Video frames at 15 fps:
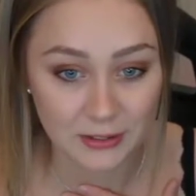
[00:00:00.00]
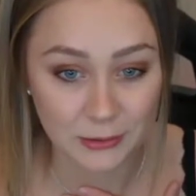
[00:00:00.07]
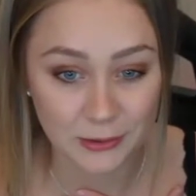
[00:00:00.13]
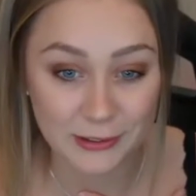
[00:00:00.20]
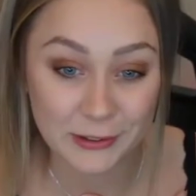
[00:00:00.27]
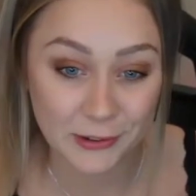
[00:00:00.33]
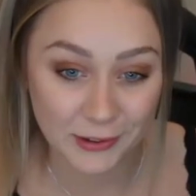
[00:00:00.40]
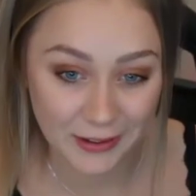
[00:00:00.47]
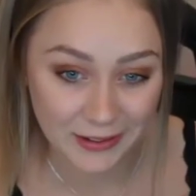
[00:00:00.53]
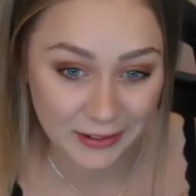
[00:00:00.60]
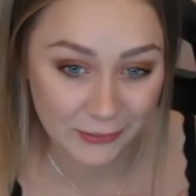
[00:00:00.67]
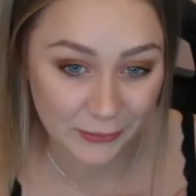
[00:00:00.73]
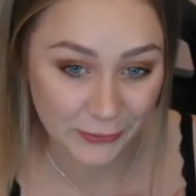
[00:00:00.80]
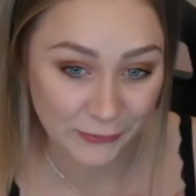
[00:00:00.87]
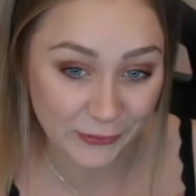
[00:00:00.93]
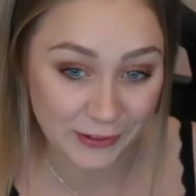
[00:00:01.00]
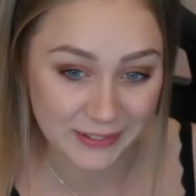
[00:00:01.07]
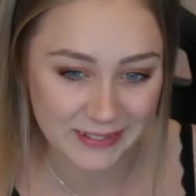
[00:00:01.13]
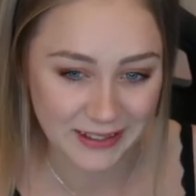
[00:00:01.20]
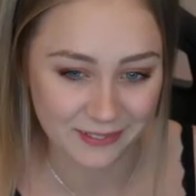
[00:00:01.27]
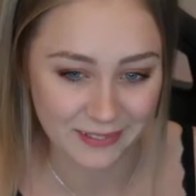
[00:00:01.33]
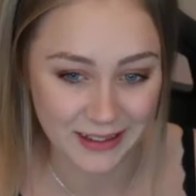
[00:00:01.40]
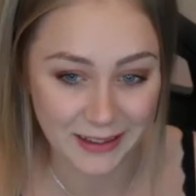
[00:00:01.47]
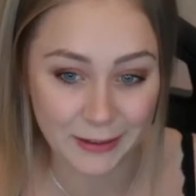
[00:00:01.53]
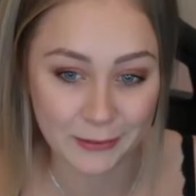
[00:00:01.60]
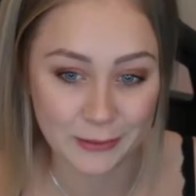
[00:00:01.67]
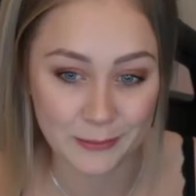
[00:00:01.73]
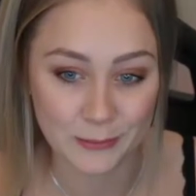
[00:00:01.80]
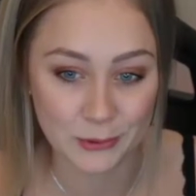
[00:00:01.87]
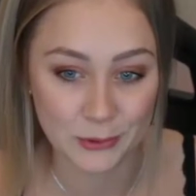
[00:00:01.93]
to get credit for first time landing
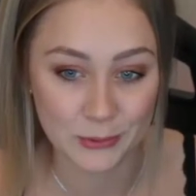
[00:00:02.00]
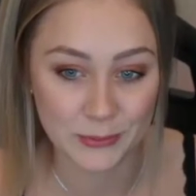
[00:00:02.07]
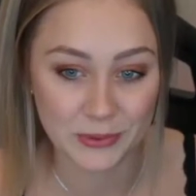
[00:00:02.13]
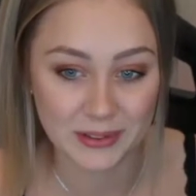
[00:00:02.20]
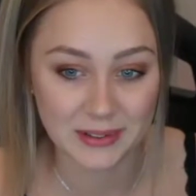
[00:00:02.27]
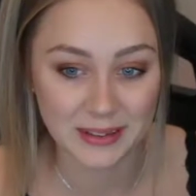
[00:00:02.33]
on the moon.